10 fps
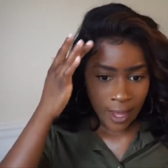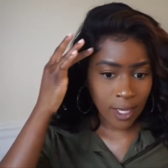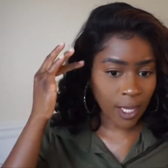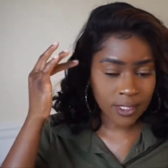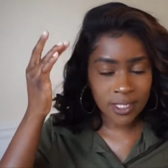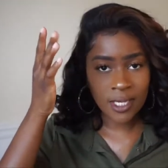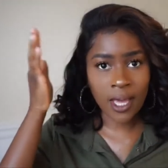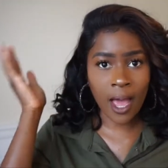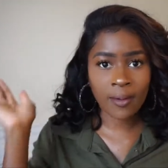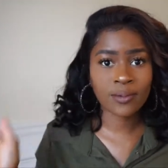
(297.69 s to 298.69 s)
Y'all see,
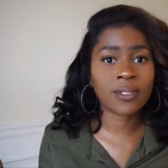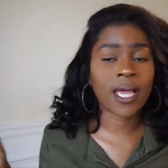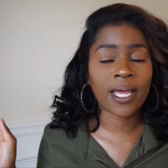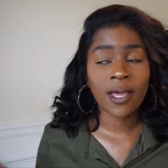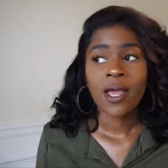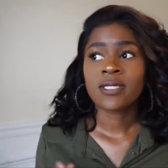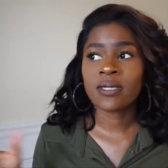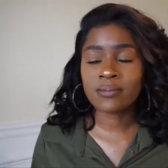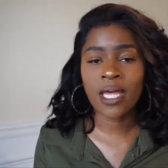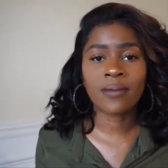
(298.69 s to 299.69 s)

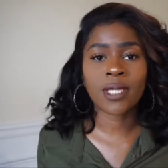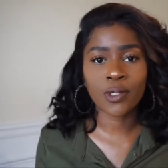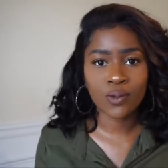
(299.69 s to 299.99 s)
sometimes I